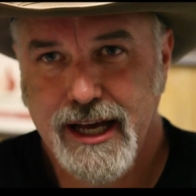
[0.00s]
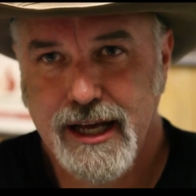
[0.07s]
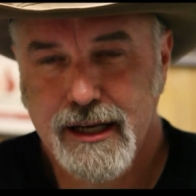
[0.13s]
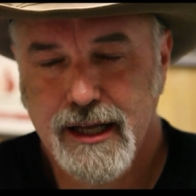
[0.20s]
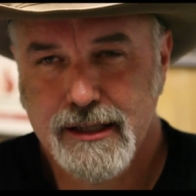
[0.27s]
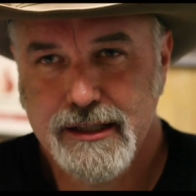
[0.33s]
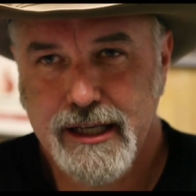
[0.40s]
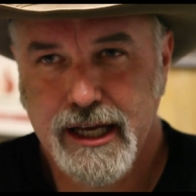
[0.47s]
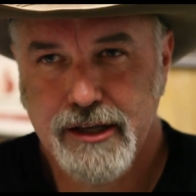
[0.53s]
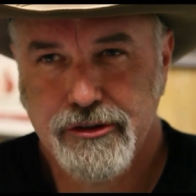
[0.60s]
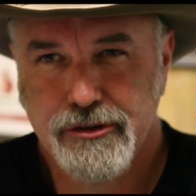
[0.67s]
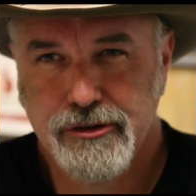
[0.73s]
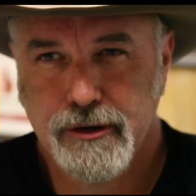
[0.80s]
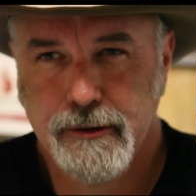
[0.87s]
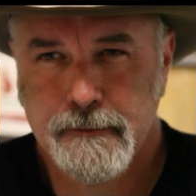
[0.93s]
I'd
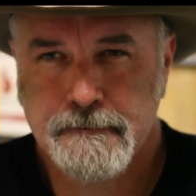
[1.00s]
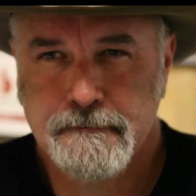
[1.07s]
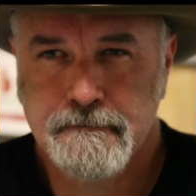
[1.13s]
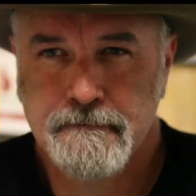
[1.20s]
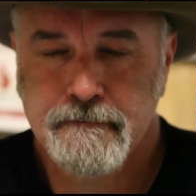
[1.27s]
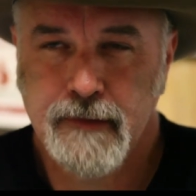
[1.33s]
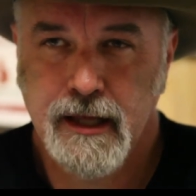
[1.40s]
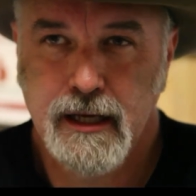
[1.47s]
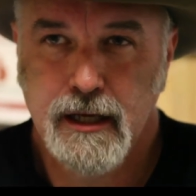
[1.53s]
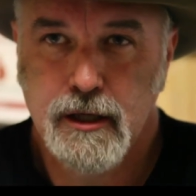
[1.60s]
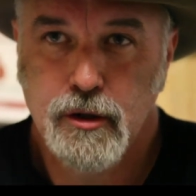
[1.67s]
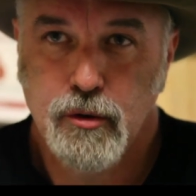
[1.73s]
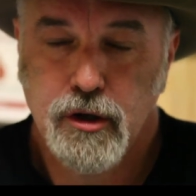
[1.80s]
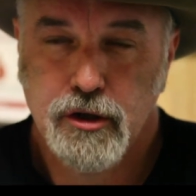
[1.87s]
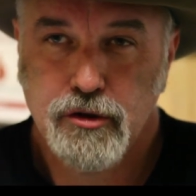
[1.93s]
guess,
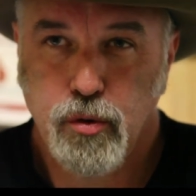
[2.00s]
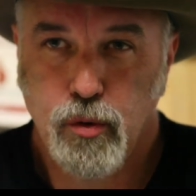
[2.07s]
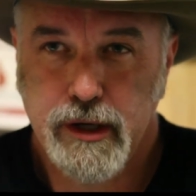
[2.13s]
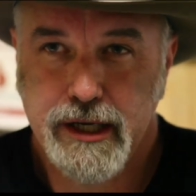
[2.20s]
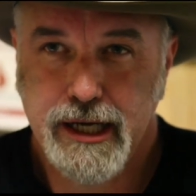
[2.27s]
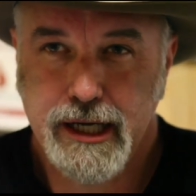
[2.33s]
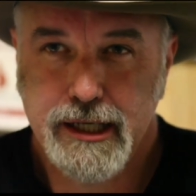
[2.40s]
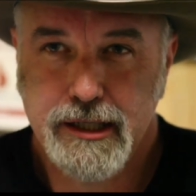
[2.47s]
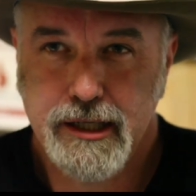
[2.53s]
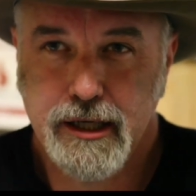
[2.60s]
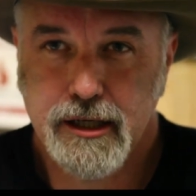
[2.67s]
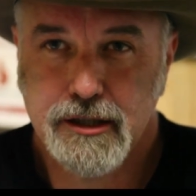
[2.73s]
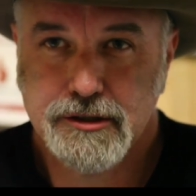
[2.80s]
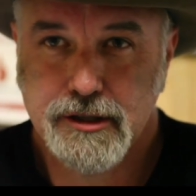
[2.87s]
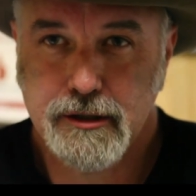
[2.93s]
28
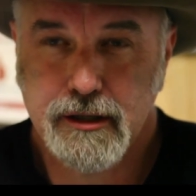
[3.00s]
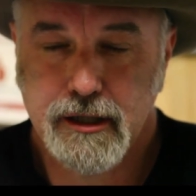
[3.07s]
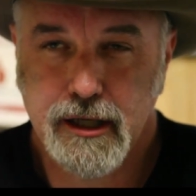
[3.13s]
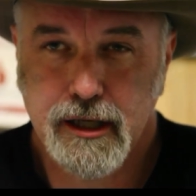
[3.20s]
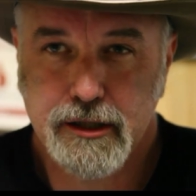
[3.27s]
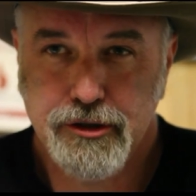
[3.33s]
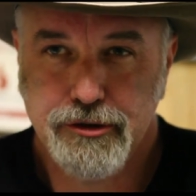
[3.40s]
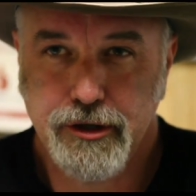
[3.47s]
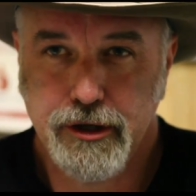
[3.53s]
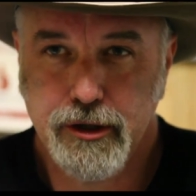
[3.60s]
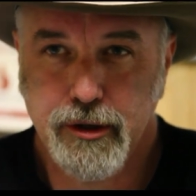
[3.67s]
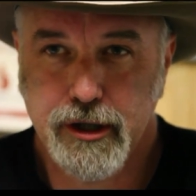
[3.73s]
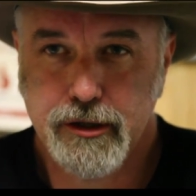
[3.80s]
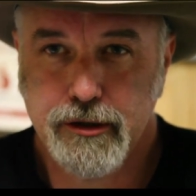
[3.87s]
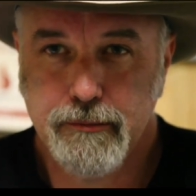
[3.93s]
years? I used to
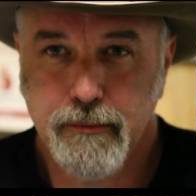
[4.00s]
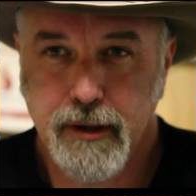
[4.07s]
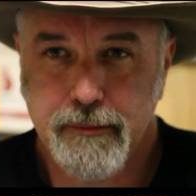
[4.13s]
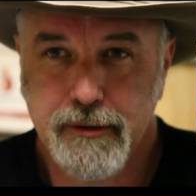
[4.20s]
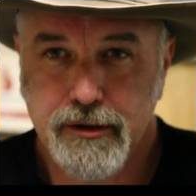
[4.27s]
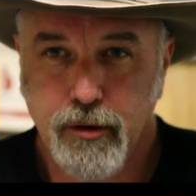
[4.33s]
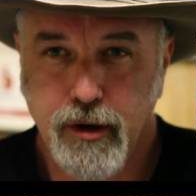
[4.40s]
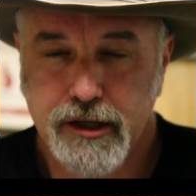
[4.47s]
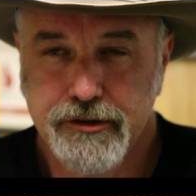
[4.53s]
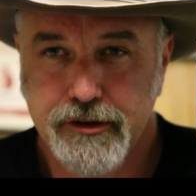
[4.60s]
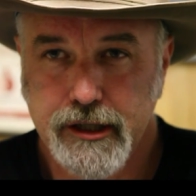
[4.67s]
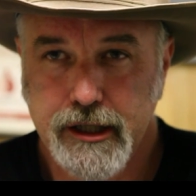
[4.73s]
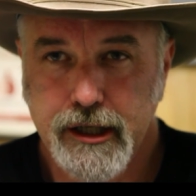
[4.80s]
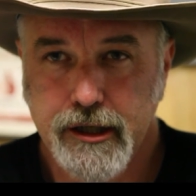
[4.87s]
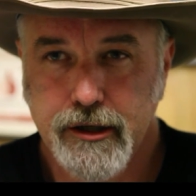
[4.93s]
do it maybe twice a
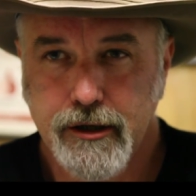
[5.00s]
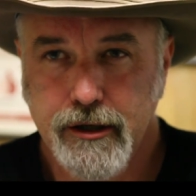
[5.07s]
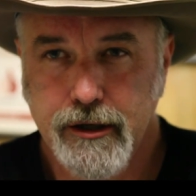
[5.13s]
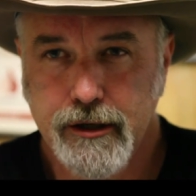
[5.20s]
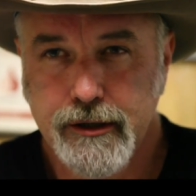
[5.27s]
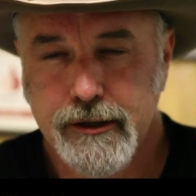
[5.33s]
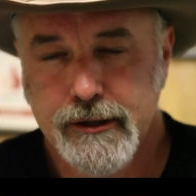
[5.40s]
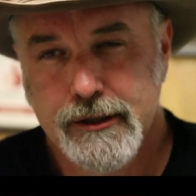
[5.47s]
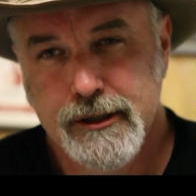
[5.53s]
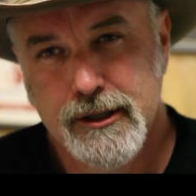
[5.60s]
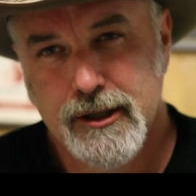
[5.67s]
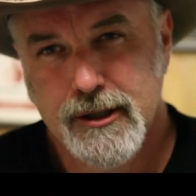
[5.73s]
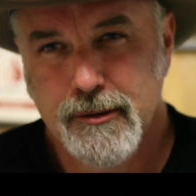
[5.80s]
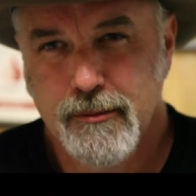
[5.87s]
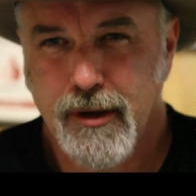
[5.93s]
year.
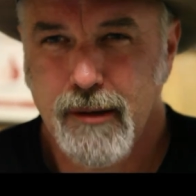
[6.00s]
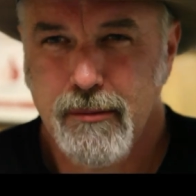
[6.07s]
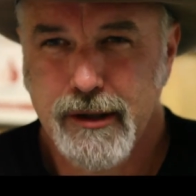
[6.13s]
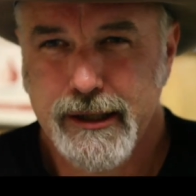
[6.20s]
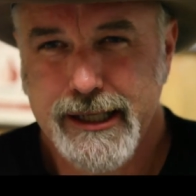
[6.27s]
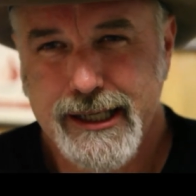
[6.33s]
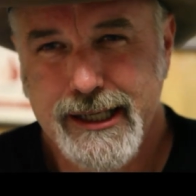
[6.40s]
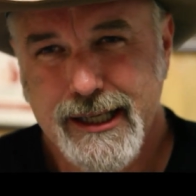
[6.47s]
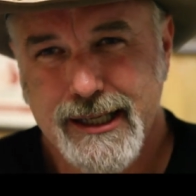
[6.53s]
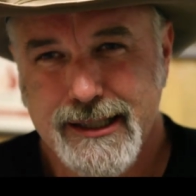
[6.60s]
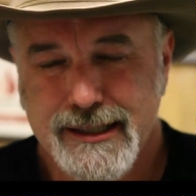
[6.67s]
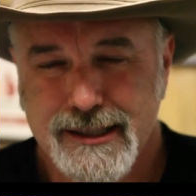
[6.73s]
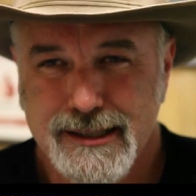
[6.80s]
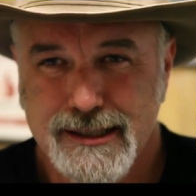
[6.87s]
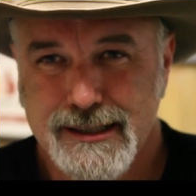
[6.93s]
Probably,
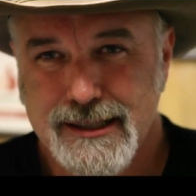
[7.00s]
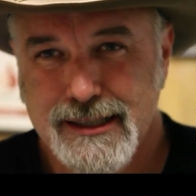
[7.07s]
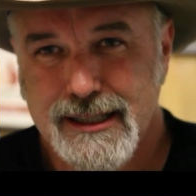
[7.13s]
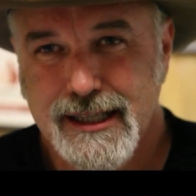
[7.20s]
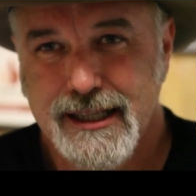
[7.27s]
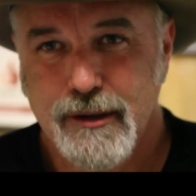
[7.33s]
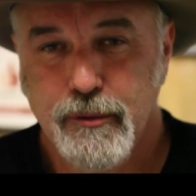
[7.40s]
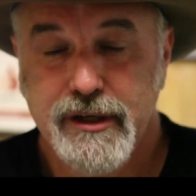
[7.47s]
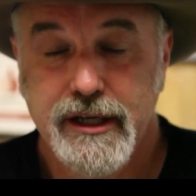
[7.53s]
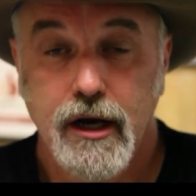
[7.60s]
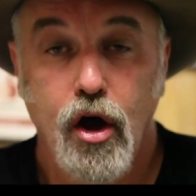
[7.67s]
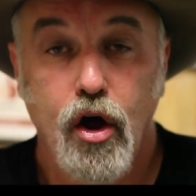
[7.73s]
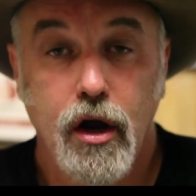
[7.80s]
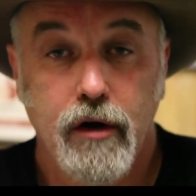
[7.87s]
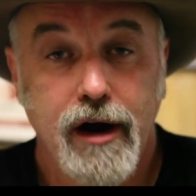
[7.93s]
then we did
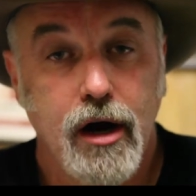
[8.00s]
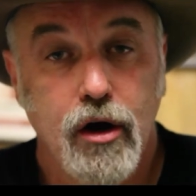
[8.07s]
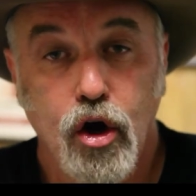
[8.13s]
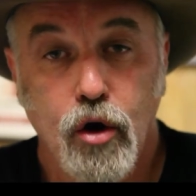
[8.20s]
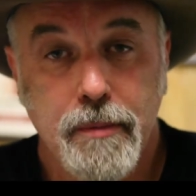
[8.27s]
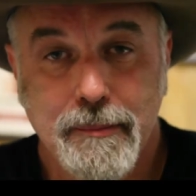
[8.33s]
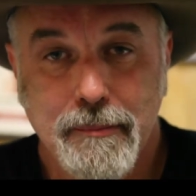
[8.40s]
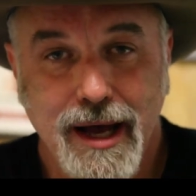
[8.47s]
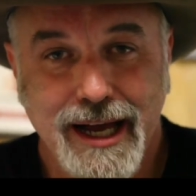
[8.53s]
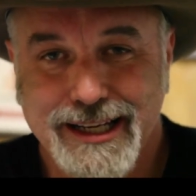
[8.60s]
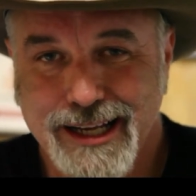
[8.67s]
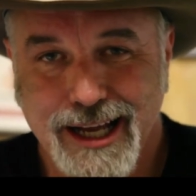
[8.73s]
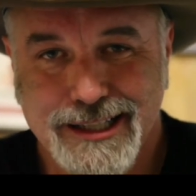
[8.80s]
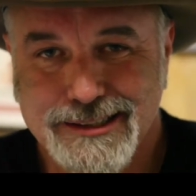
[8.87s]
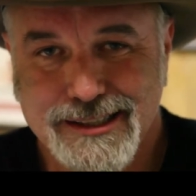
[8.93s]
all our open mic
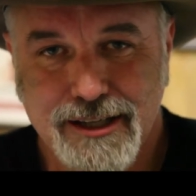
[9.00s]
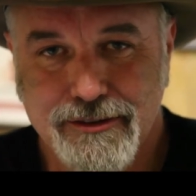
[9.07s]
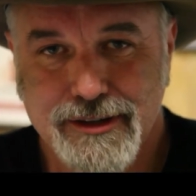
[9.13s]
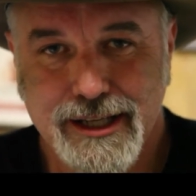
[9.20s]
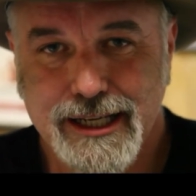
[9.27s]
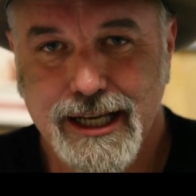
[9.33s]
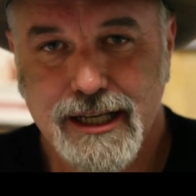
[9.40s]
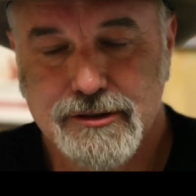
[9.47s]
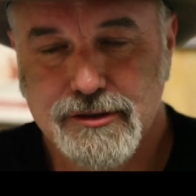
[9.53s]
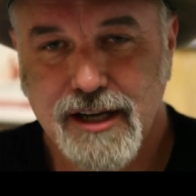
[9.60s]
nights and everything else.